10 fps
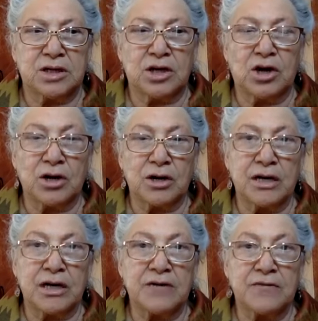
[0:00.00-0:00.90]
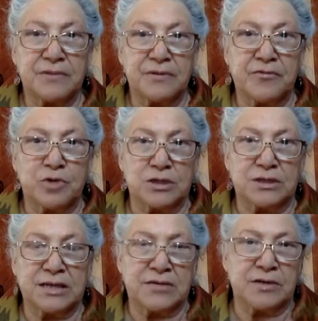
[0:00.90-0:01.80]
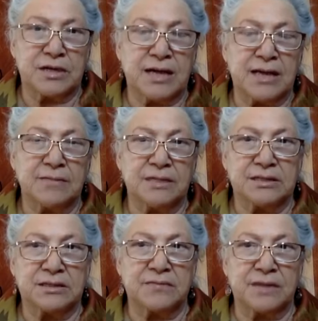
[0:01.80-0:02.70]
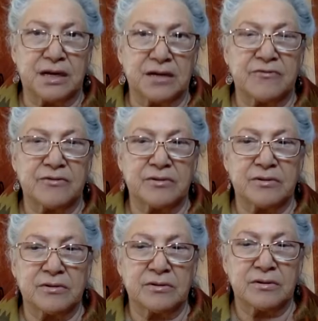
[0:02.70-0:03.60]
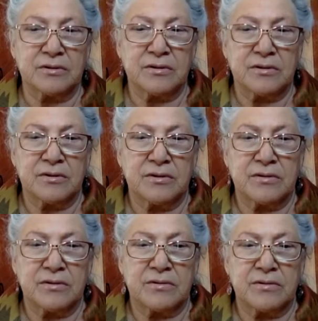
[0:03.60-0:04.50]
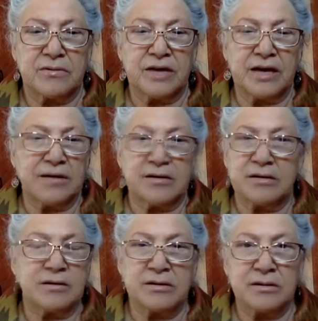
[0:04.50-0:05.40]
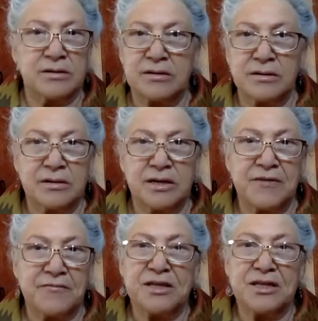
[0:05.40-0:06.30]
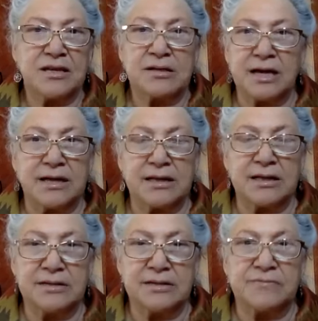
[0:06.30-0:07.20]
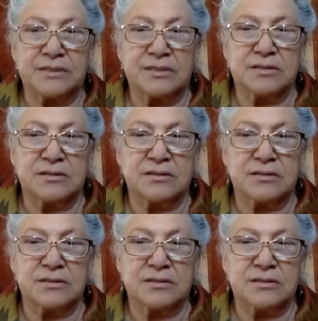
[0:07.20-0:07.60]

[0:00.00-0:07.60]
are of the four sacred elements of life, that everything that lives